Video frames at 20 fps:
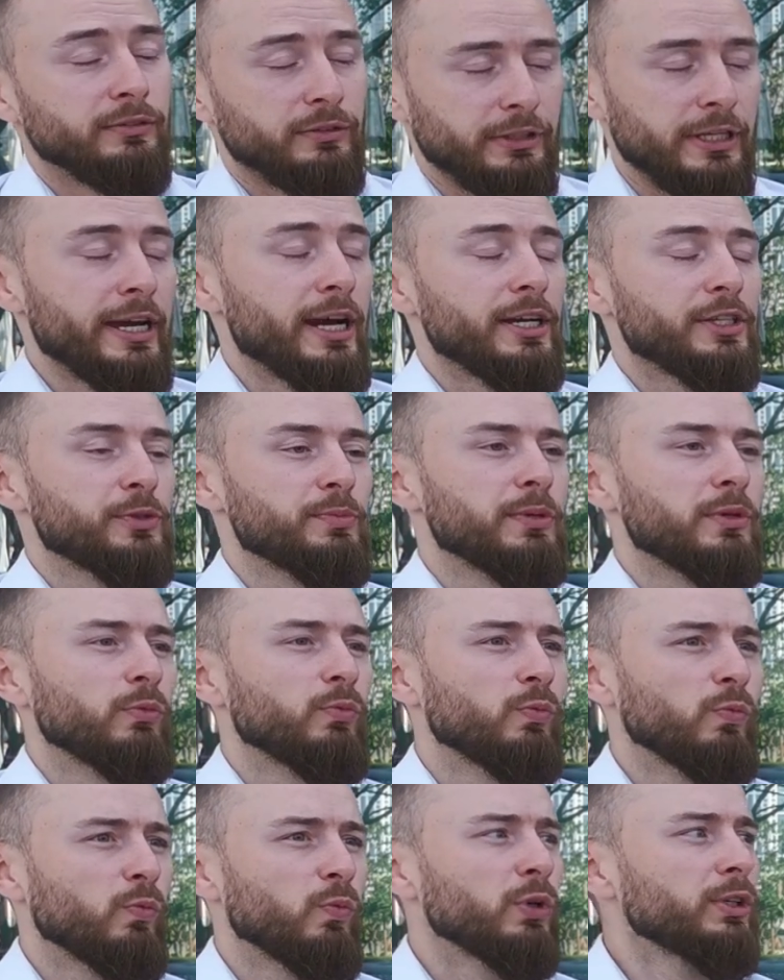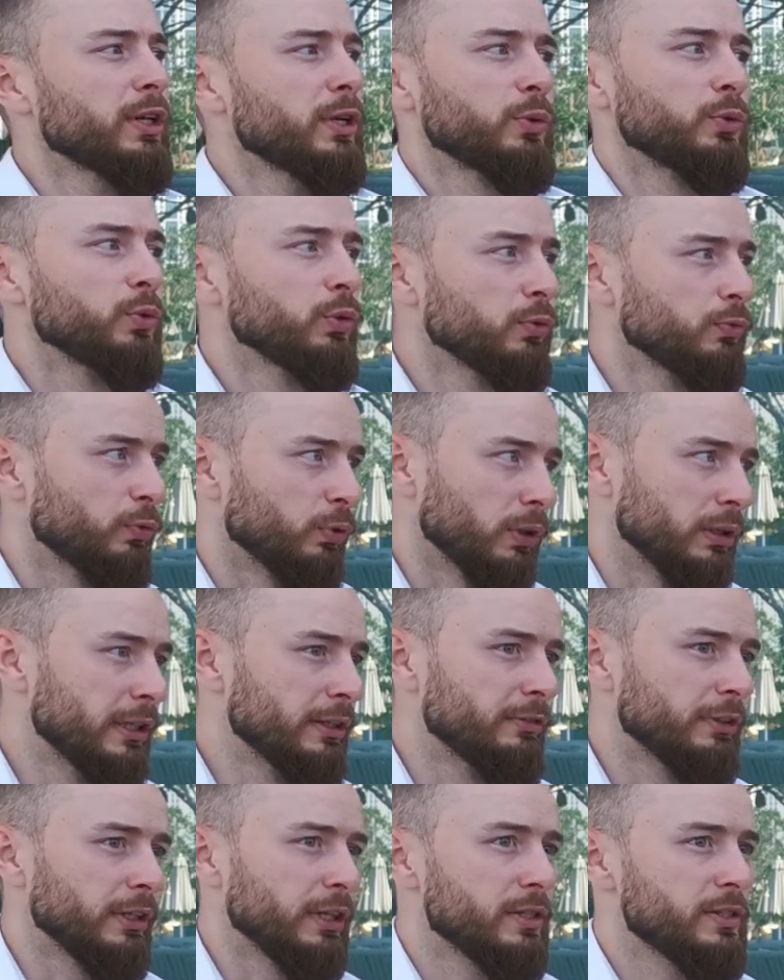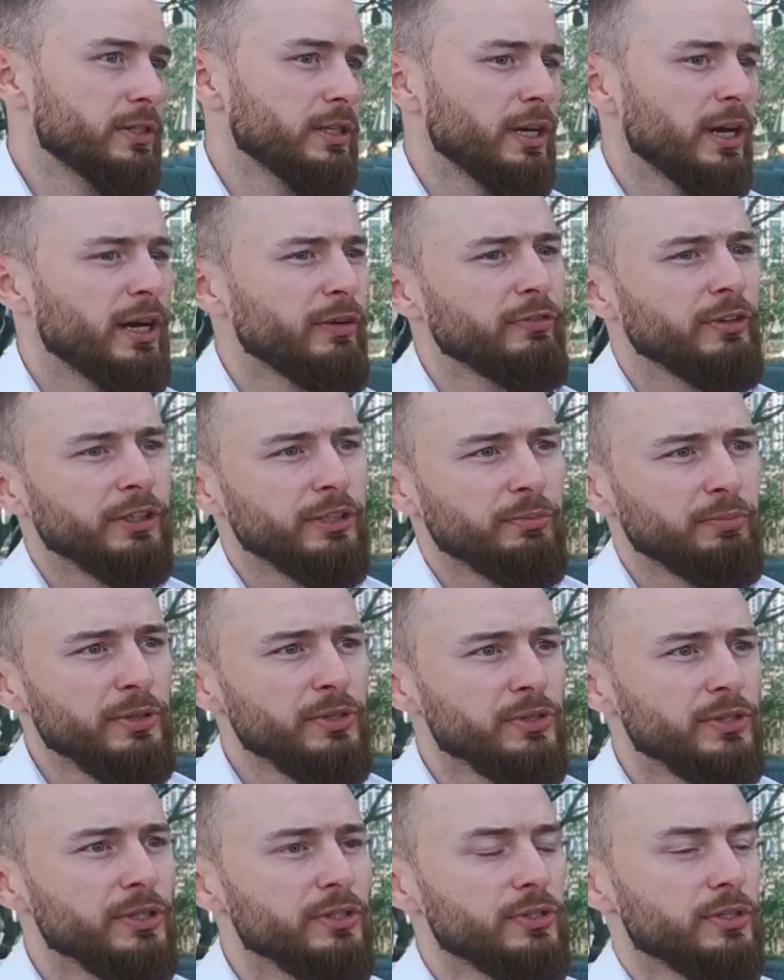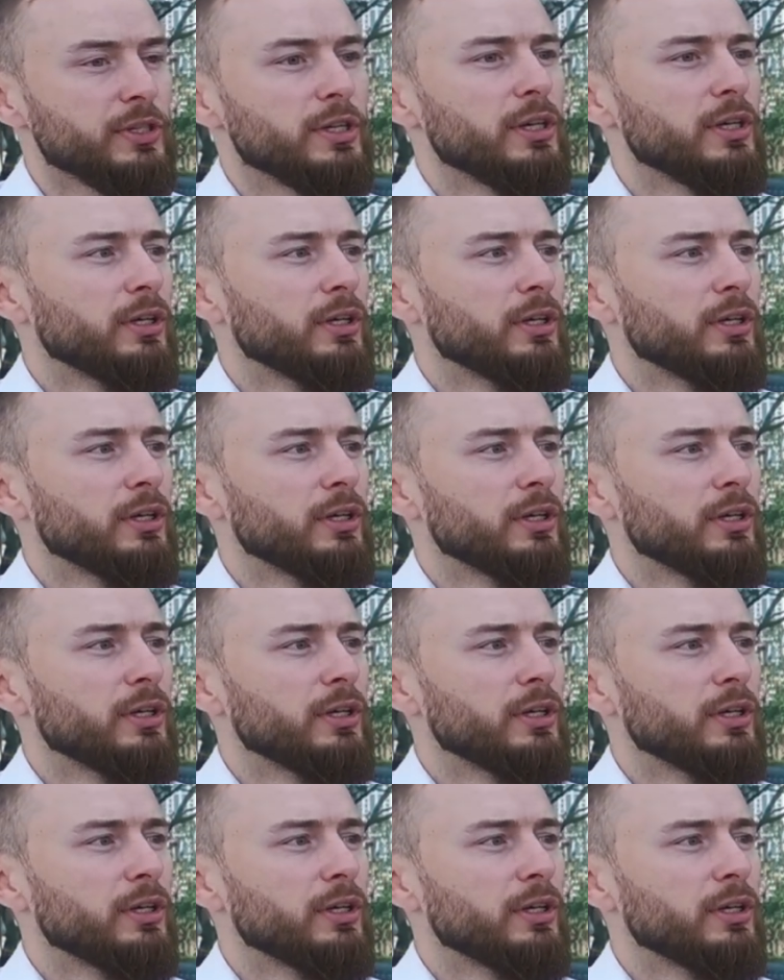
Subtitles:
they ask me, what are you doing for a living? I say, I've got a business.